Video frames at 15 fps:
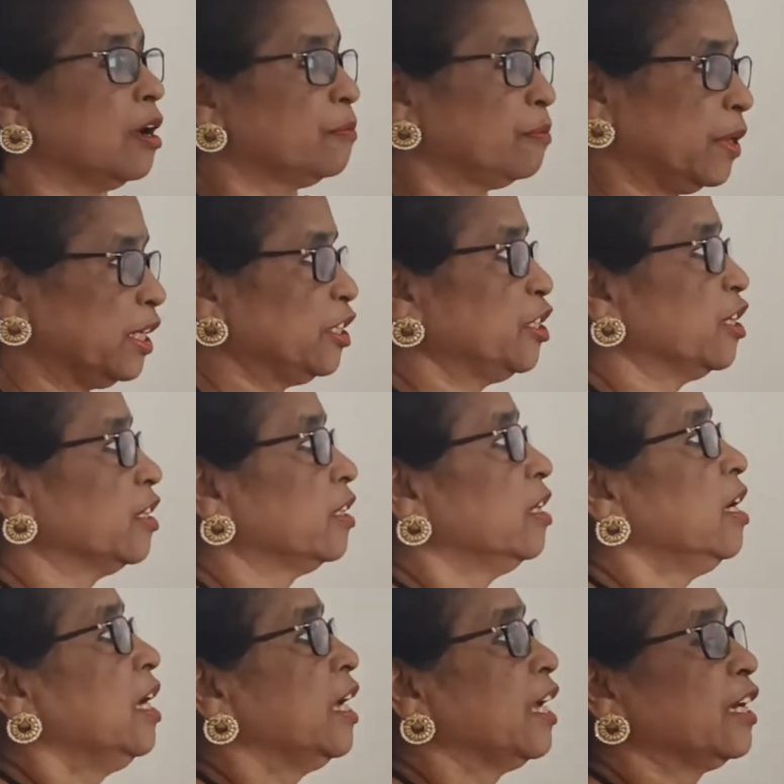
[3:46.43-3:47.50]
present
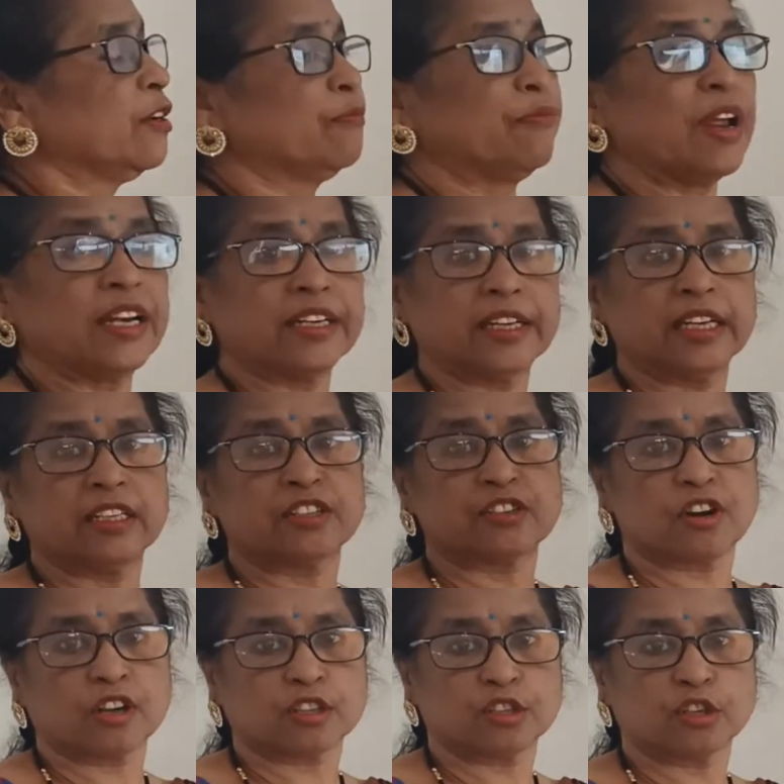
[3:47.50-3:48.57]
in pentene
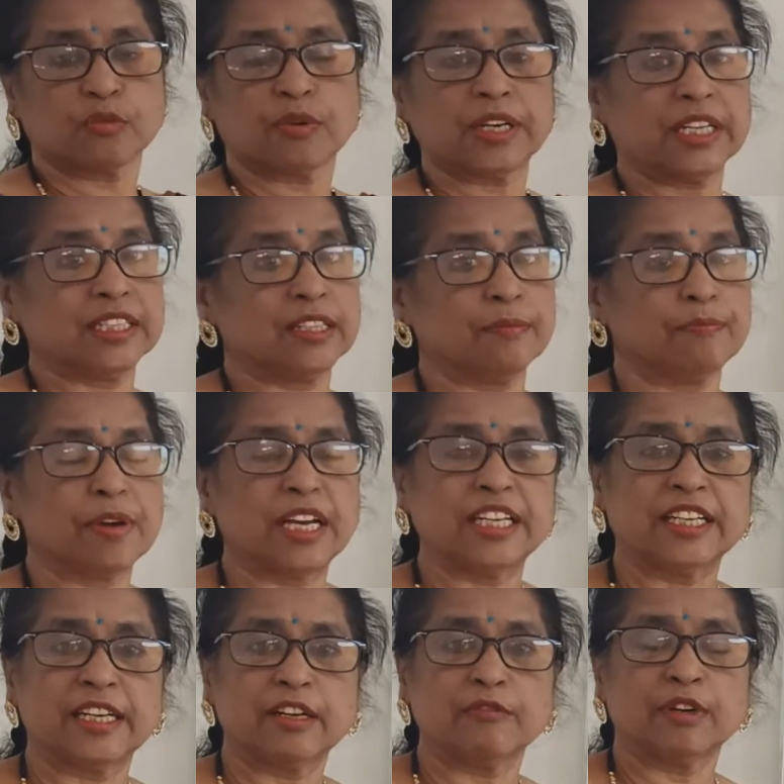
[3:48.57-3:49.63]
structure? What is the
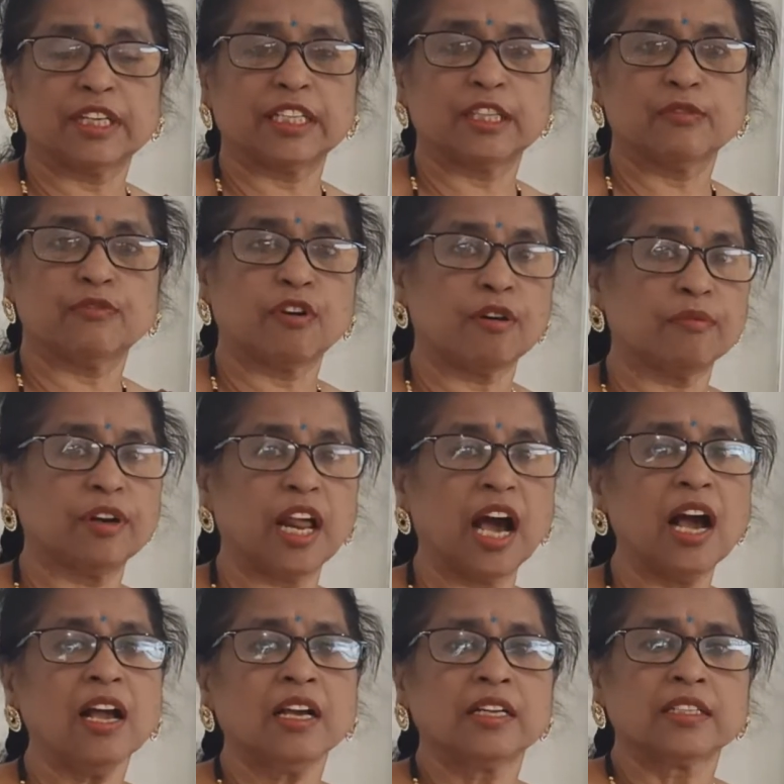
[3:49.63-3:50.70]
pentene? What is the
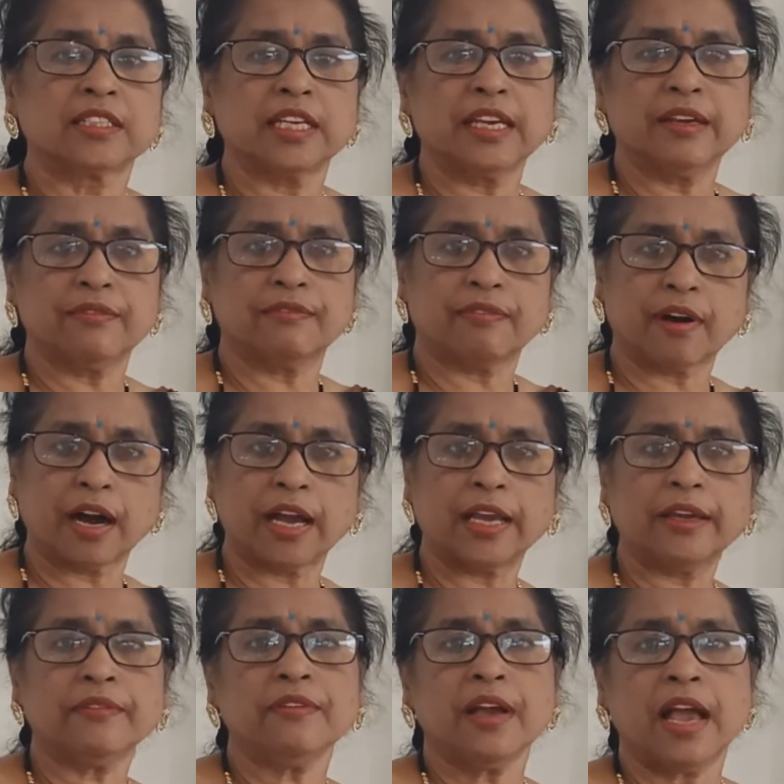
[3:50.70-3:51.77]
formula?
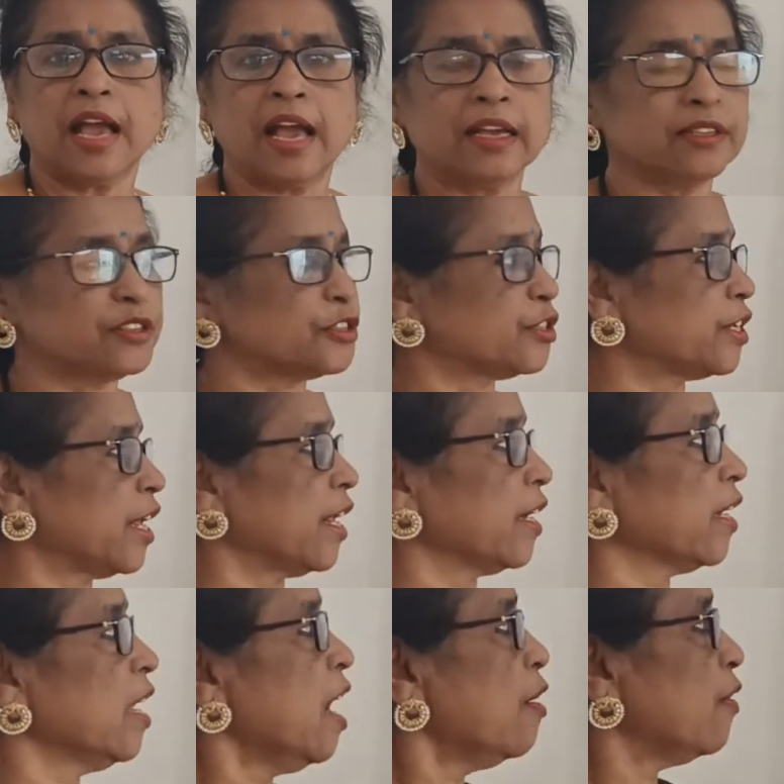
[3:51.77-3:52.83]

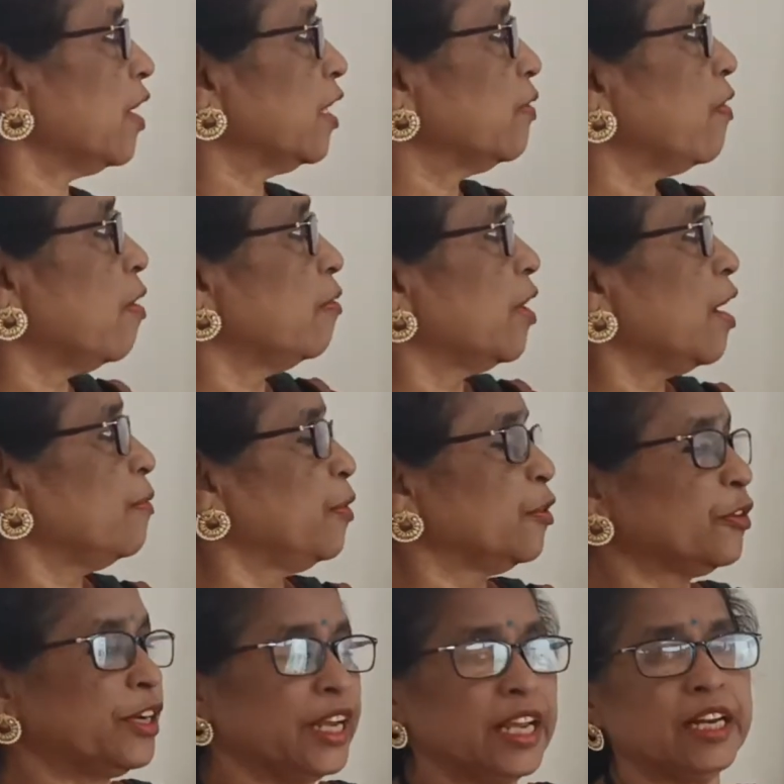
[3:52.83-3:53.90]
C5H10. What is the formula
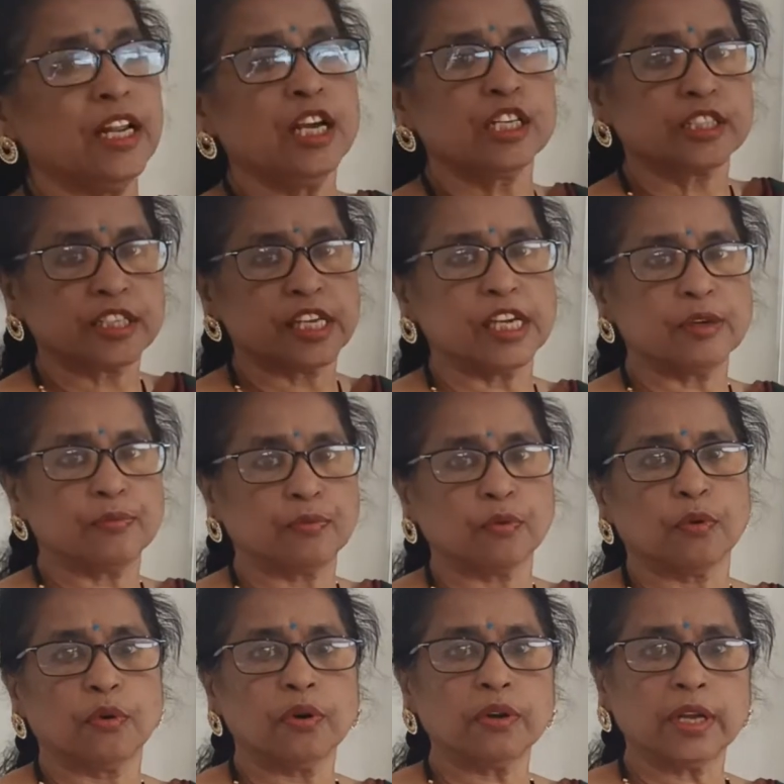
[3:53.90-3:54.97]
butene?
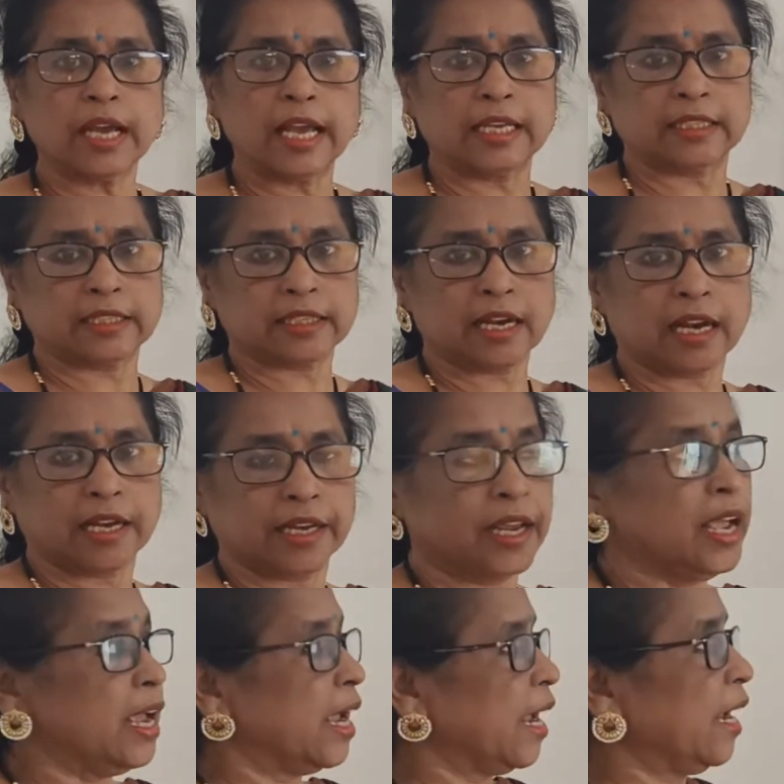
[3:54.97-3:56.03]

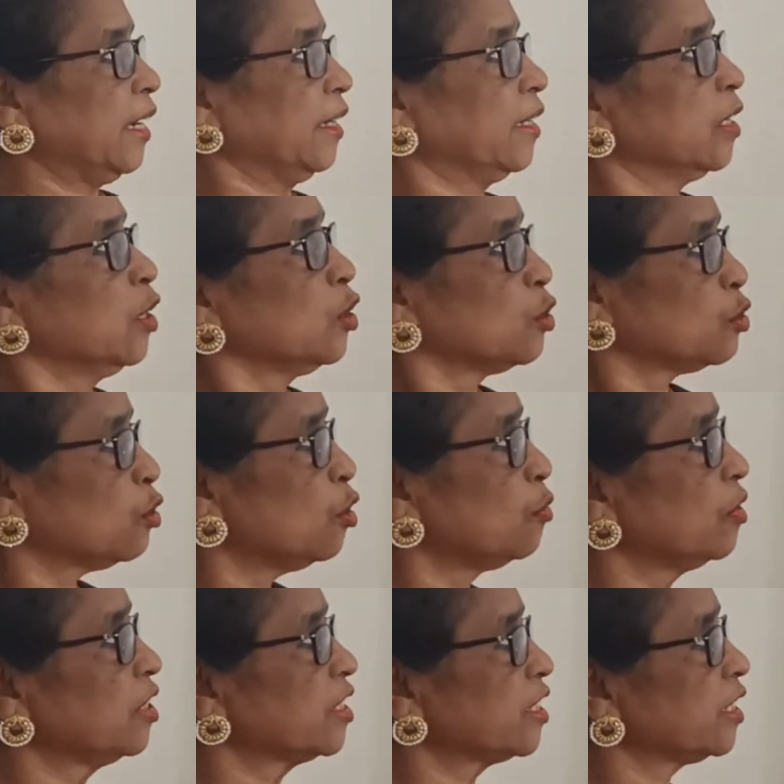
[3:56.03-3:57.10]
C4Hi8. So we
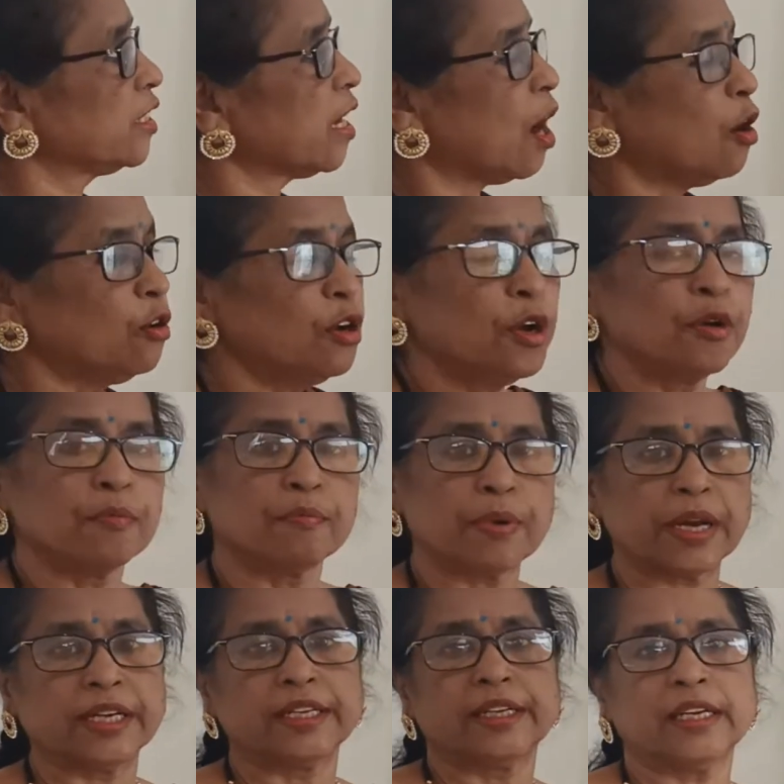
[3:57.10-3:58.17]
will see now
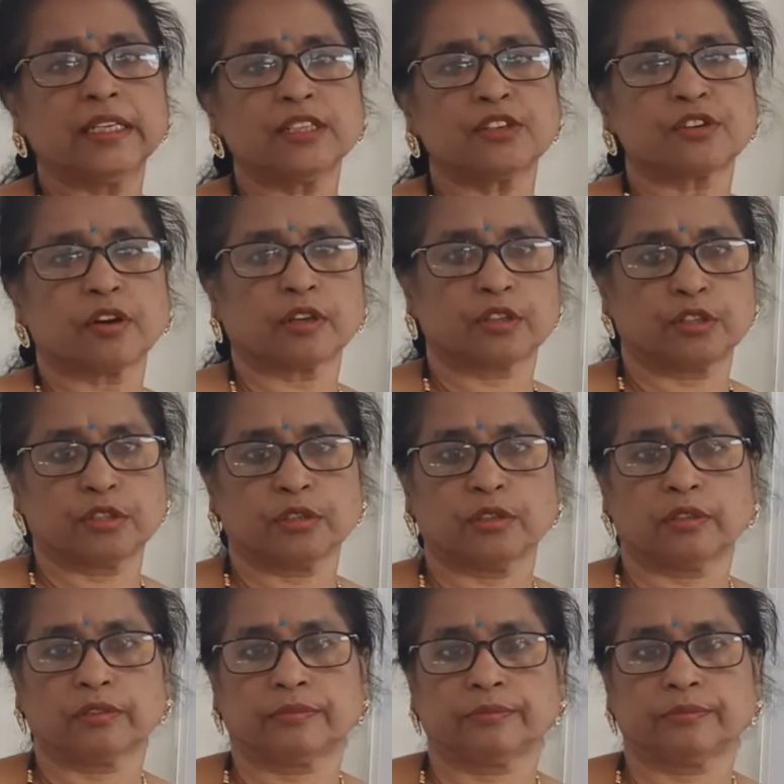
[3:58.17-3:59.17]
pentene structure.